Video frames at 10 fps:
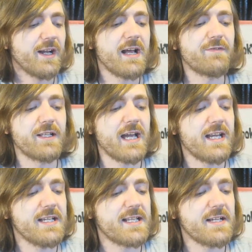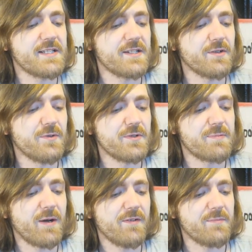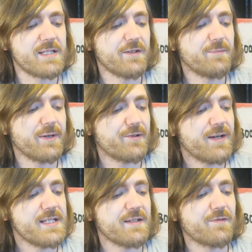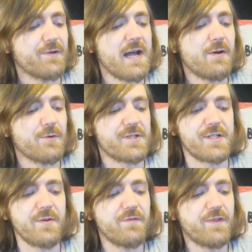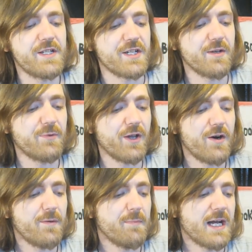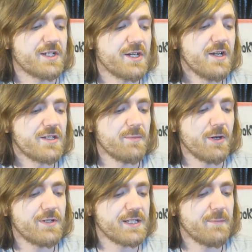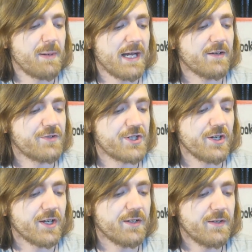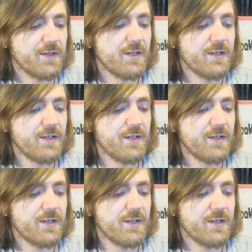And after that he attends to the horse part of himself by grazing for an hour or so and finishing up with a hot mash, some oats and a bag of sugar.